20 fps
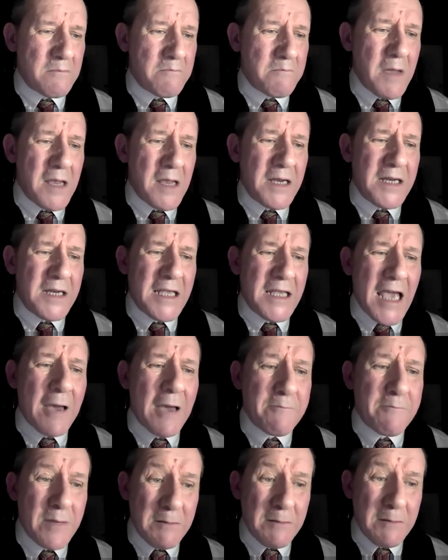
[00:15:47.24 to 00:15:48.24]
Many
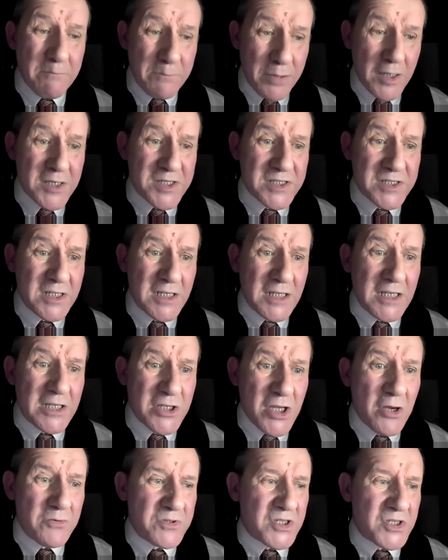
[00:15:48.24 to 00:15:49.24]
had been personally
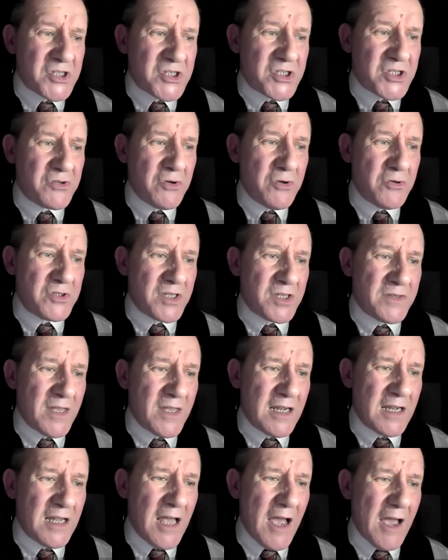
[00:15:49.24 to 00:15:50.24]
known to Scrooge in
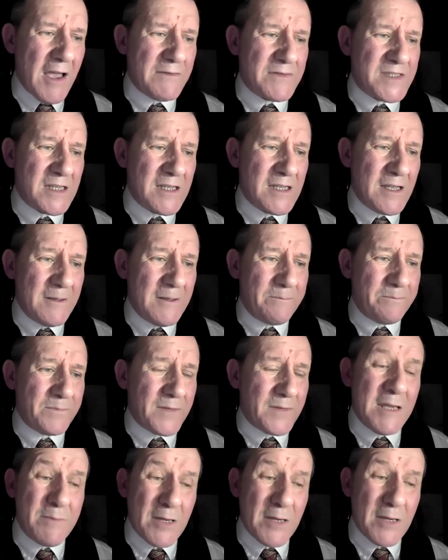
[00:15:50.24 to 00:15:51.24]
their lives.
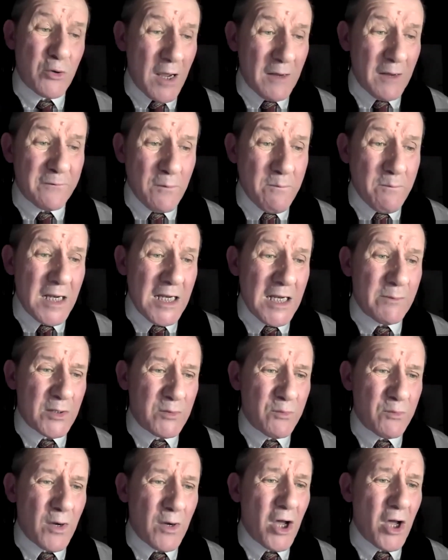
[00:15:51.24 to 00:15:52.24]
He'd been quite
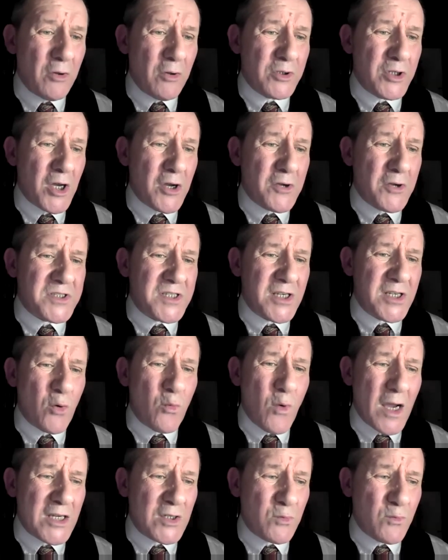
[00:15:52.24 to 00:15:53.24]
familiar with one old
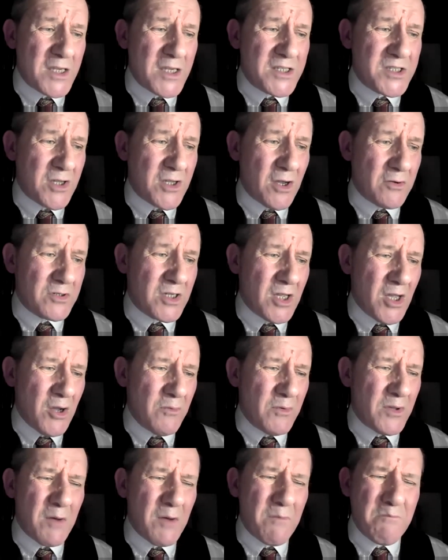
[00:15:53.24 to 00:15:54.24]
ghost in a white
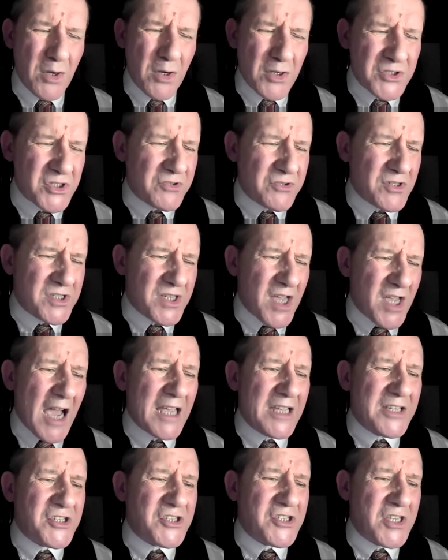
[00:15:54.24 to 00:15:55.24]
waistcoat with a
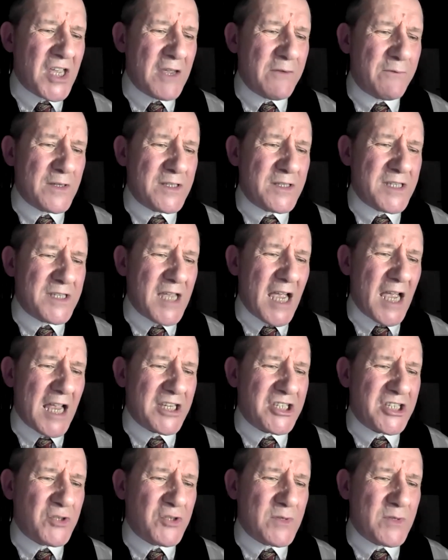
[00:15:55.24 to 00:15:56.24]
monstrous iron safe
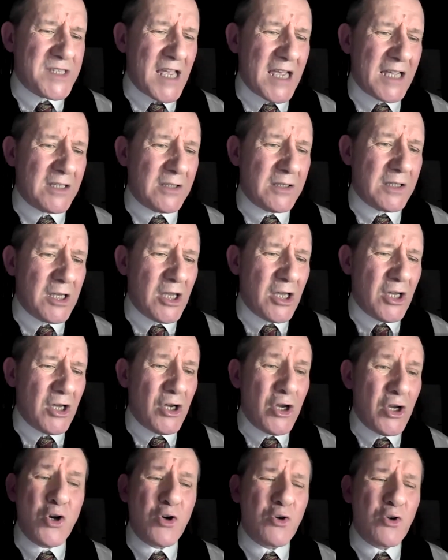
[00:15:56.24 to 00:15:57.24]
attached to its
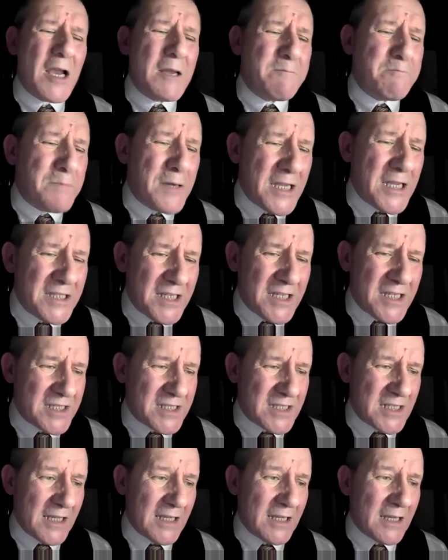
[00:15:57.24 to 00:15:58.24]
ankle, who cried
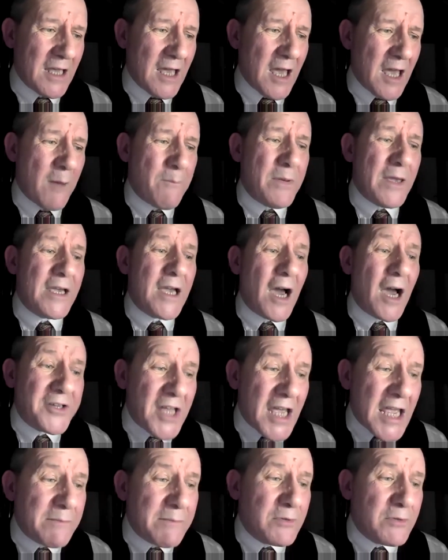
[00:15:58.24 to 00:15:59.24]
piteously
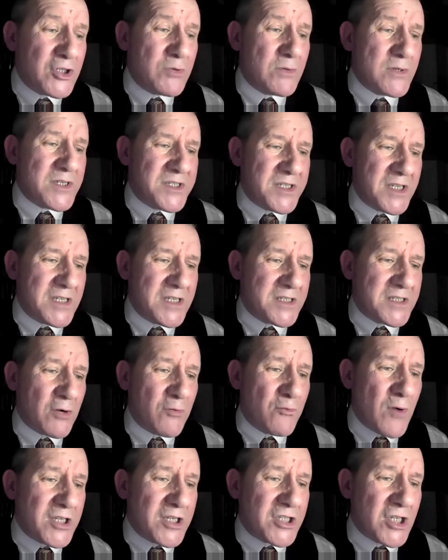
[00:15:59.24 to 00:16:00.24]
at being unable to
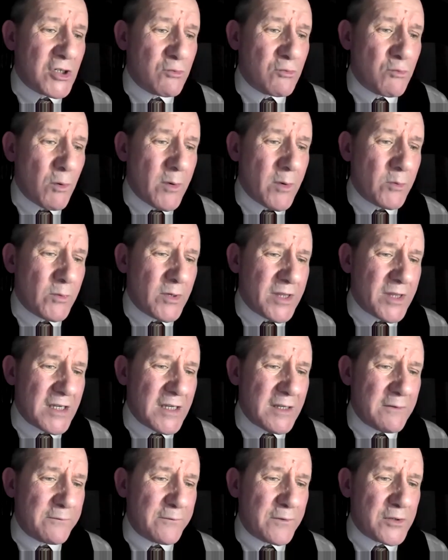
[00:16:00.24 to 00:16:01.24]
assist a wretched
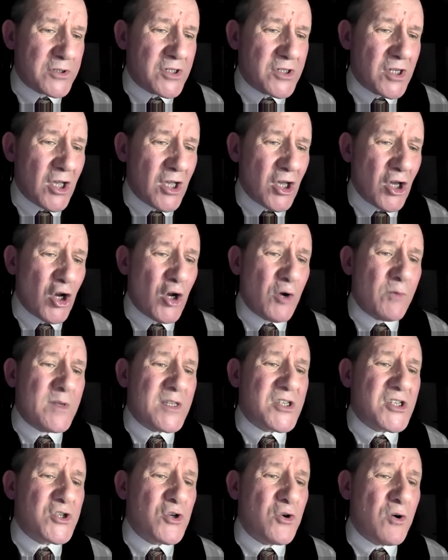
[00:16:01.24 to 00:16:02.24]
woman with an infant
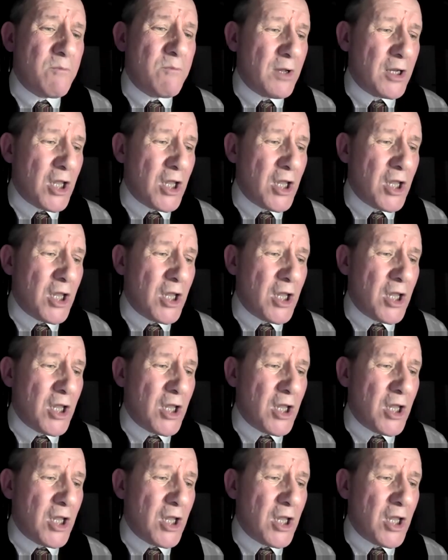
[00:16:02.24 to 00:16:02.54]
whom it